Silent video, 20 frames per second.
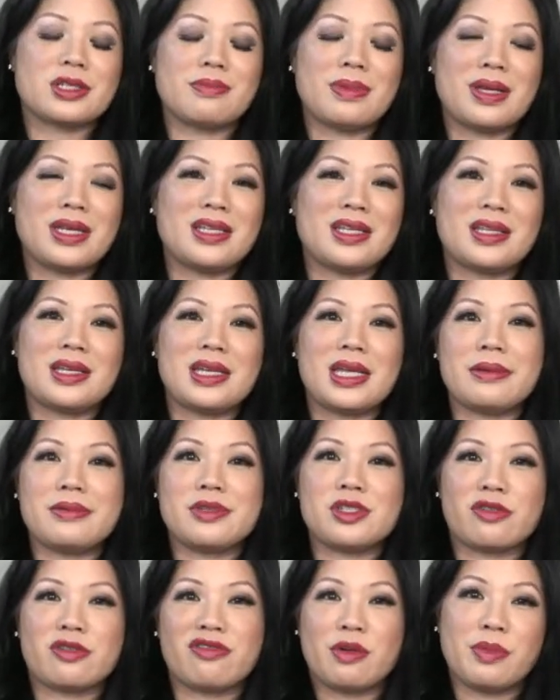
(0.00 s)
Many of the names
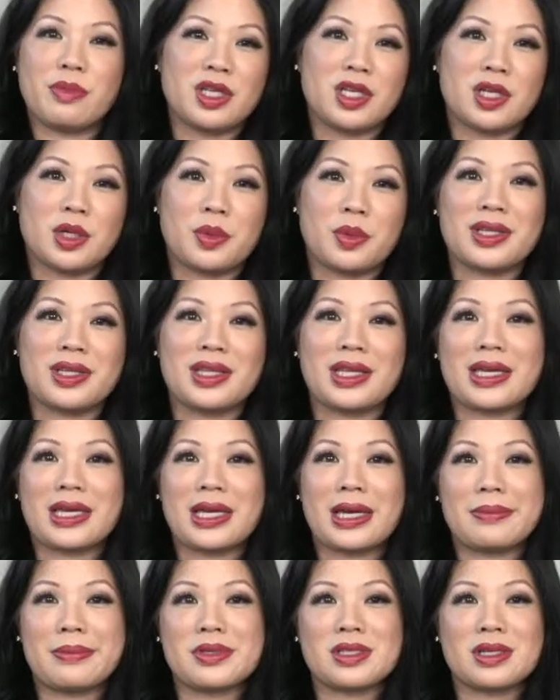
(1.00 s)
you're familiar with, like
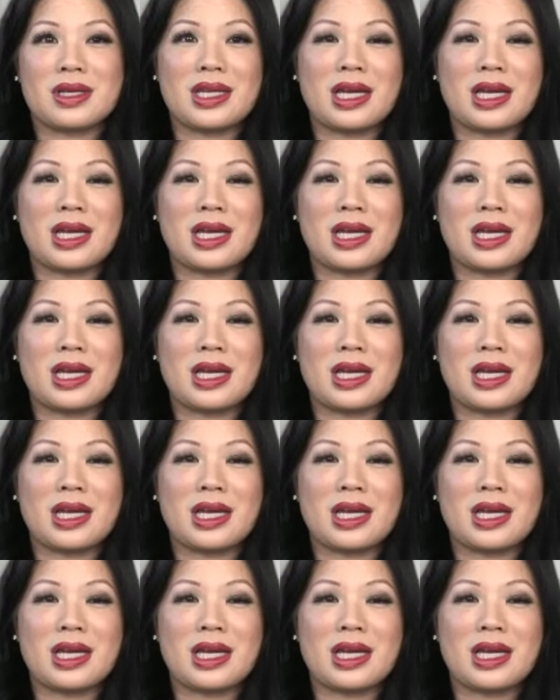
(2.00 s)
Amazon,